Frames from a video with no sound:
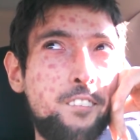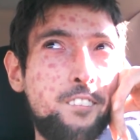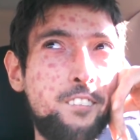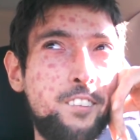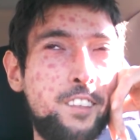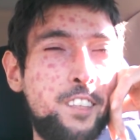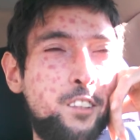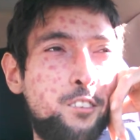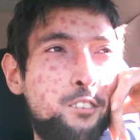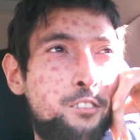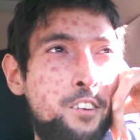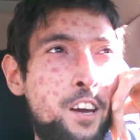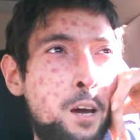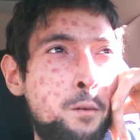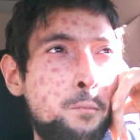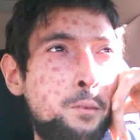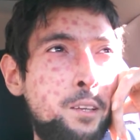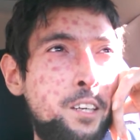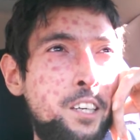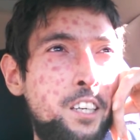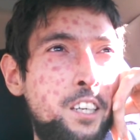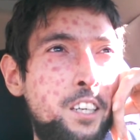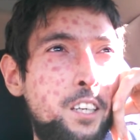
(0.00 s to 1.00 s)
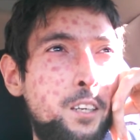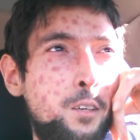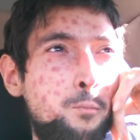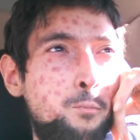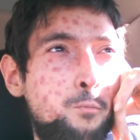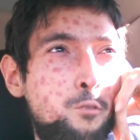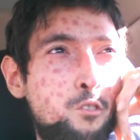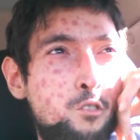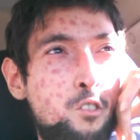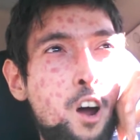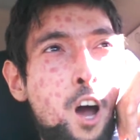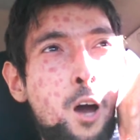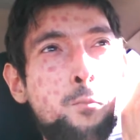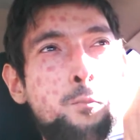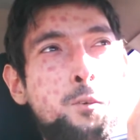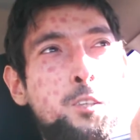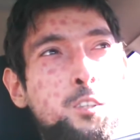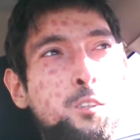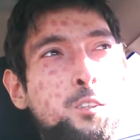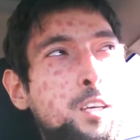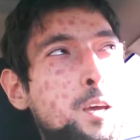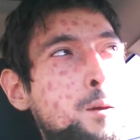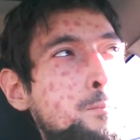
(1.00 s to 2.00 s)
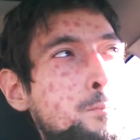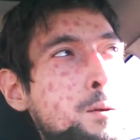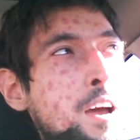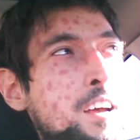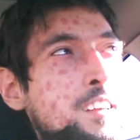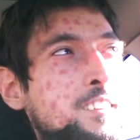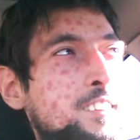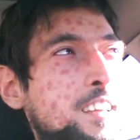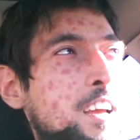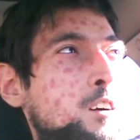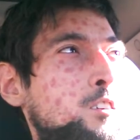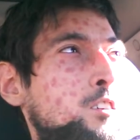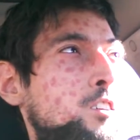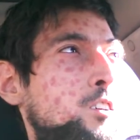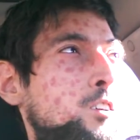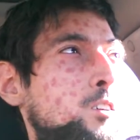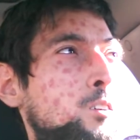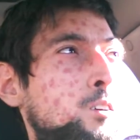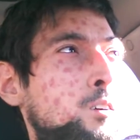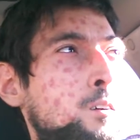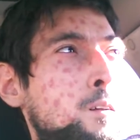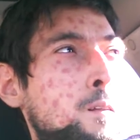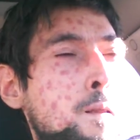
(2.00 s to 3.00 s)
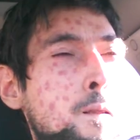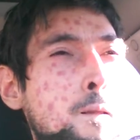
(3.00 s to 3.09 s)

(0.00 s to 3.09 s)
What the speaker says: these family traumas get passed down to you,